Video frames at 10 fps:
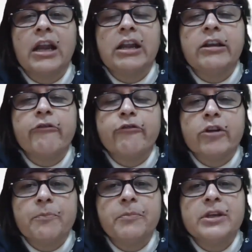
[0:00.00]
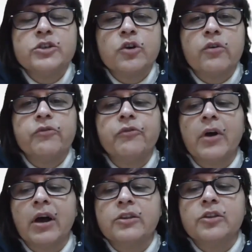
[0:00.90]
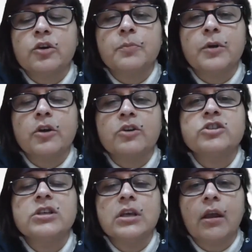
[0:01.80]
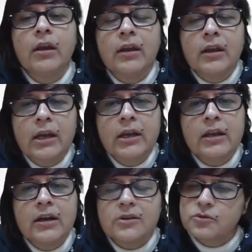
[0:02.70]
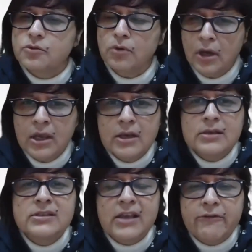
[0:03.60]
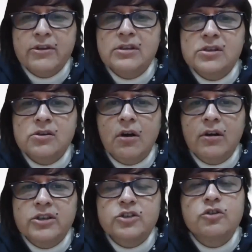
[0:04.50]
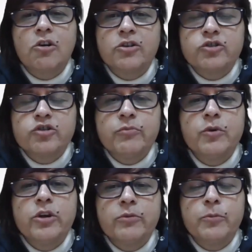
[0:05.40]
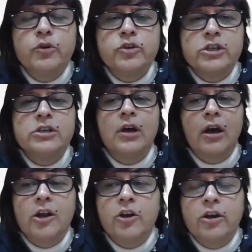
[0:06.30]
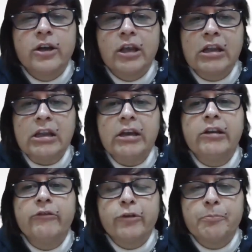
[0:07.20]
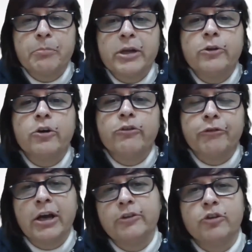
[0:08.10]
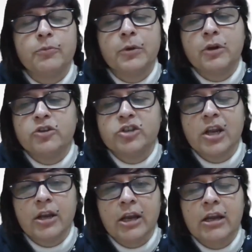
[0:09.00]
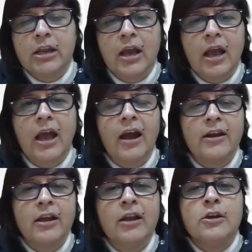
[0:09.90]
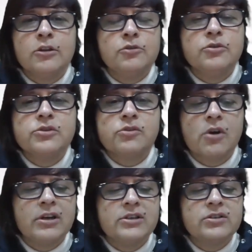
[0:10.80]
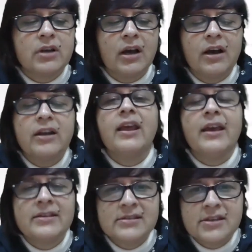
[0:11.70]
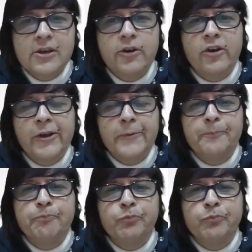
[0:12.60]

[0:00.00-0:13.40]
and development of anthropology in India. So 7 scholars contributed a lot in the development of anthropology in India, and those scholars are S.C. Roy,